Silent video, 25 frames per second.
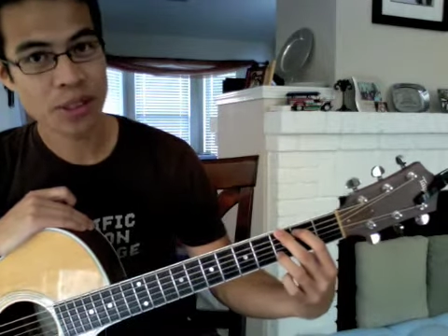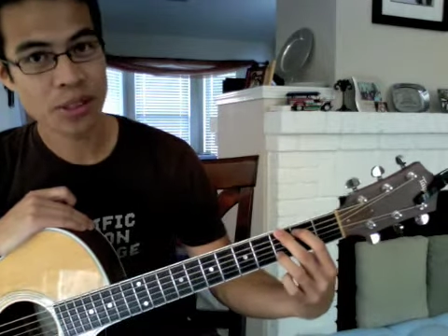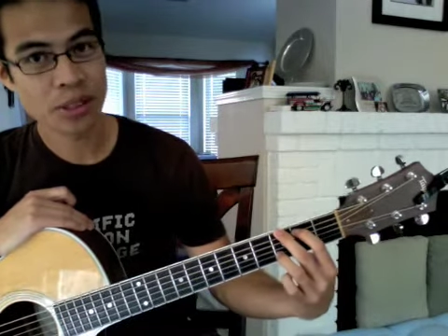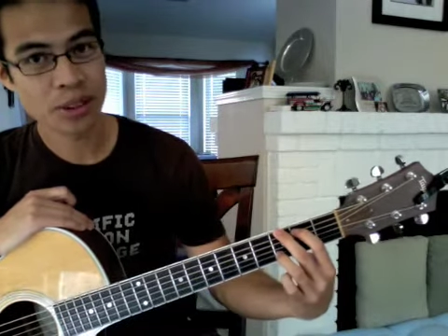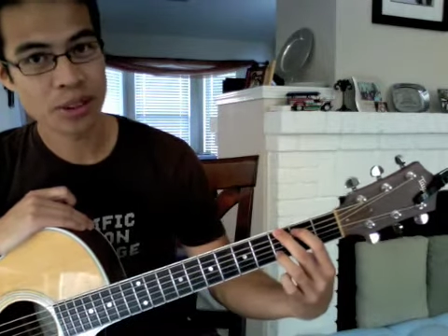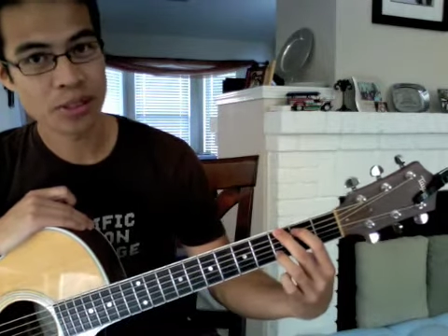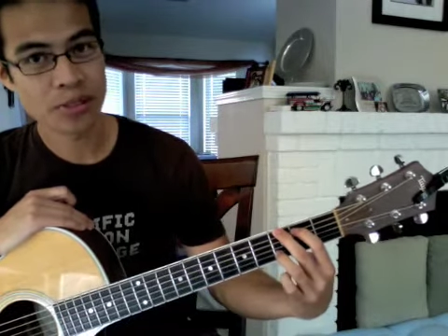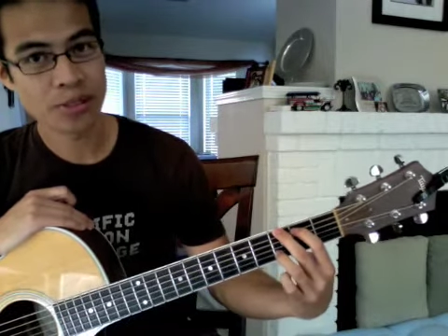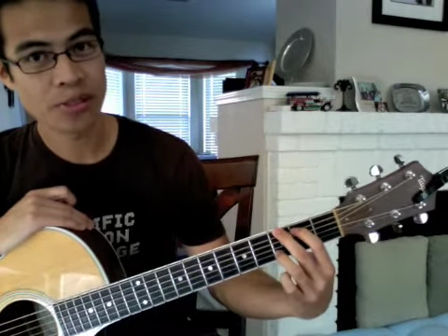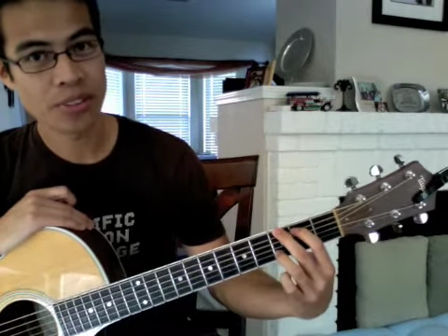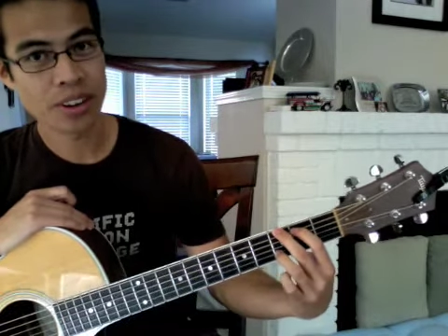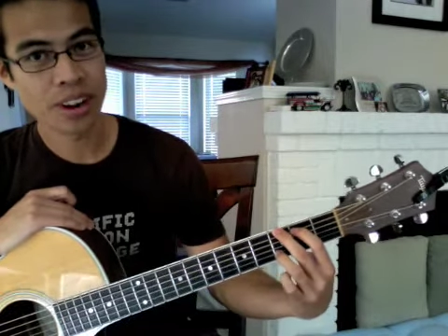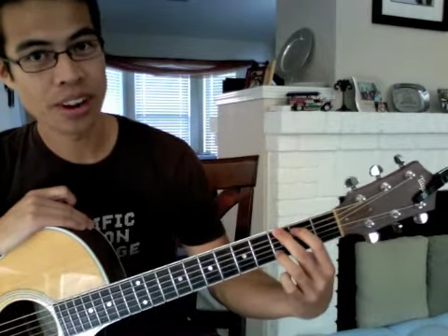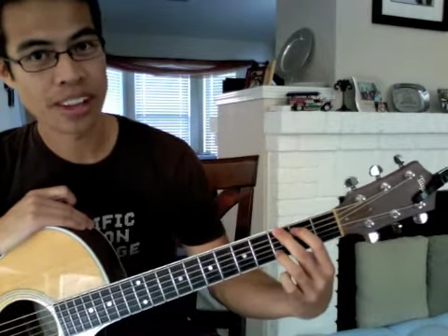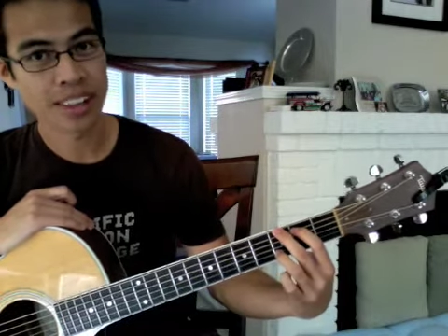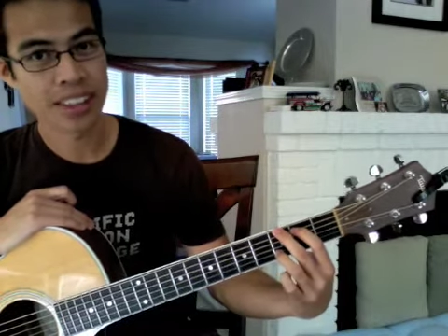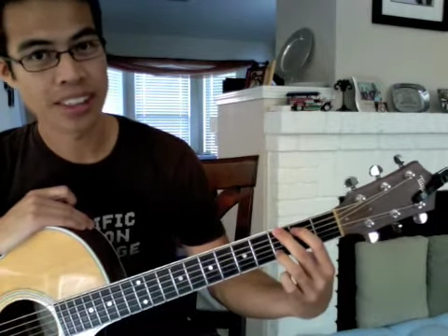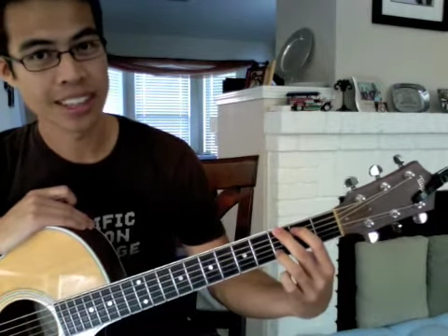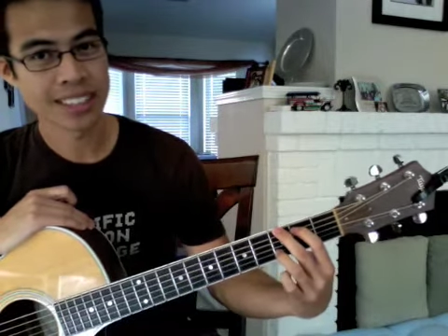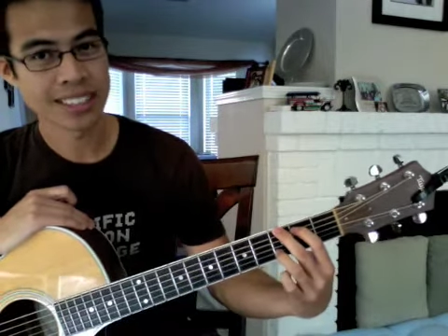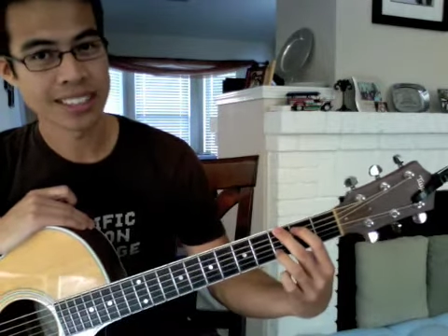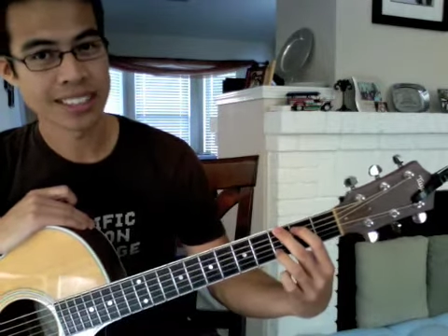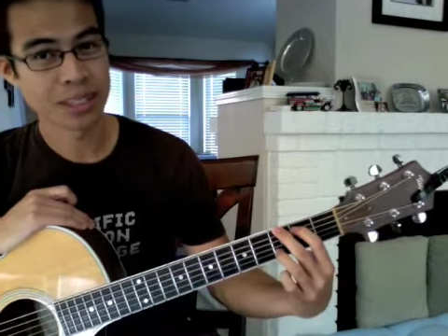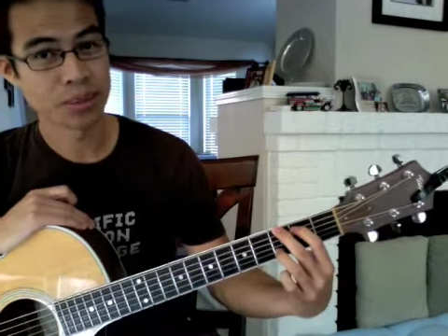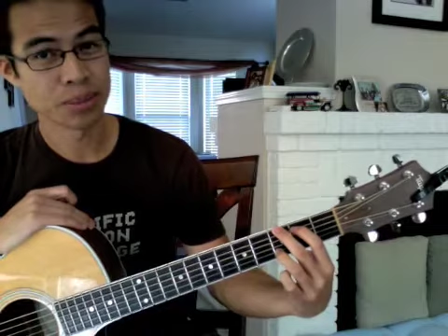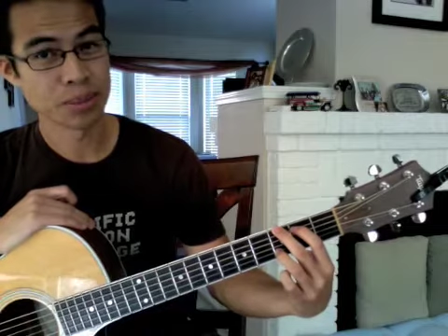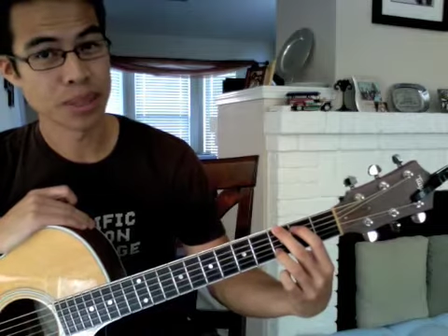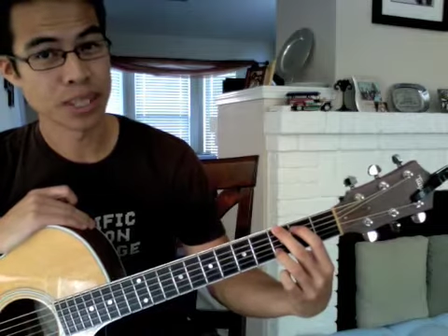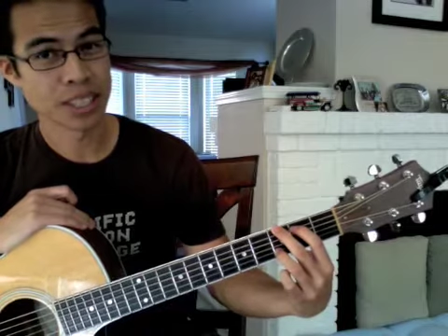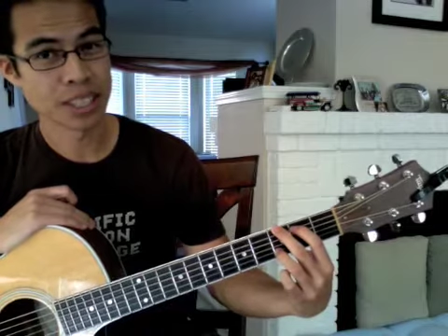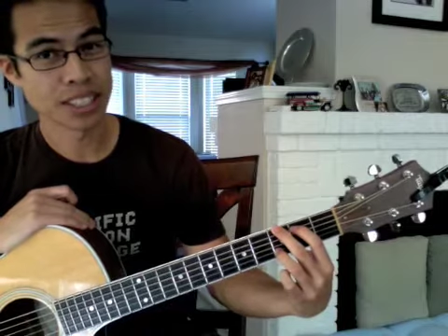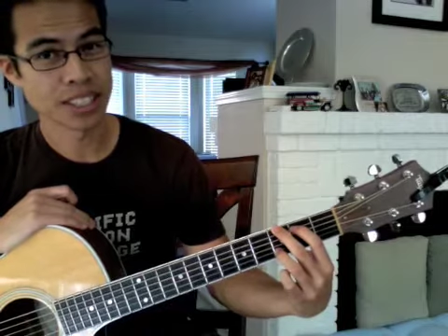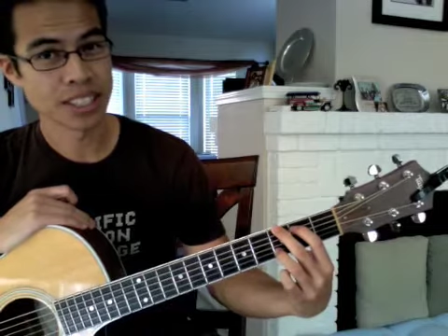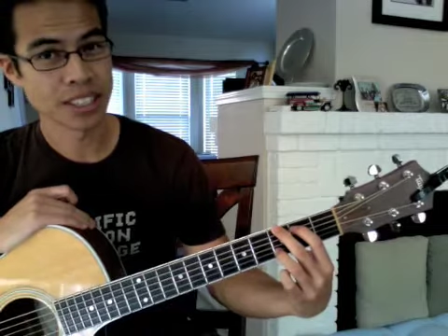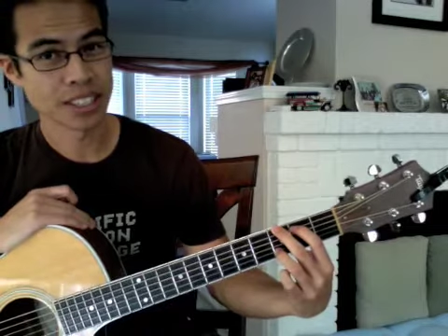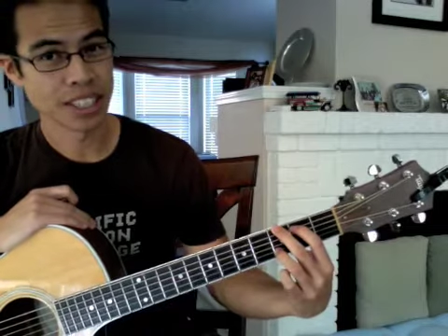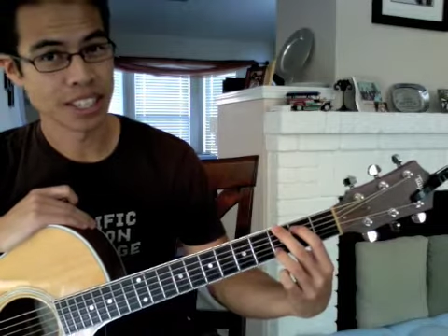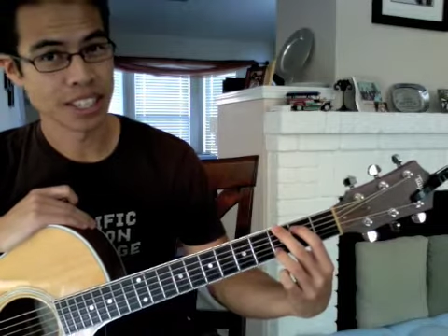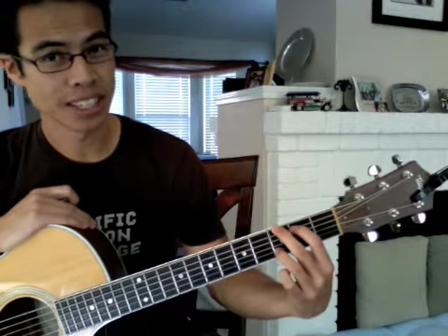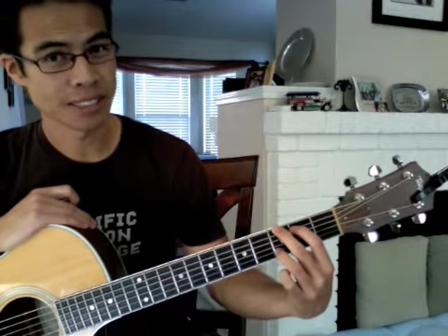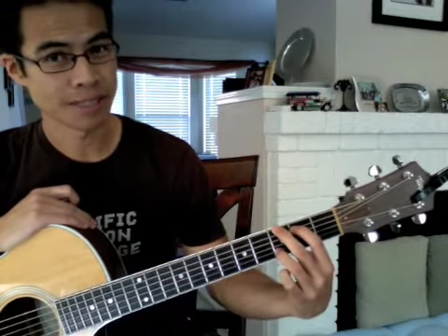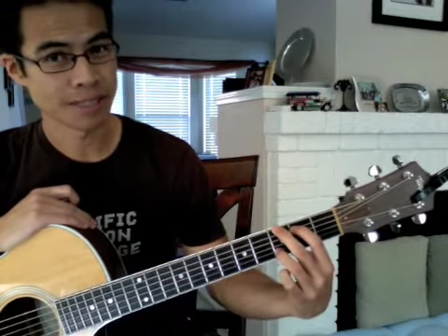3rd fret. That's the B string.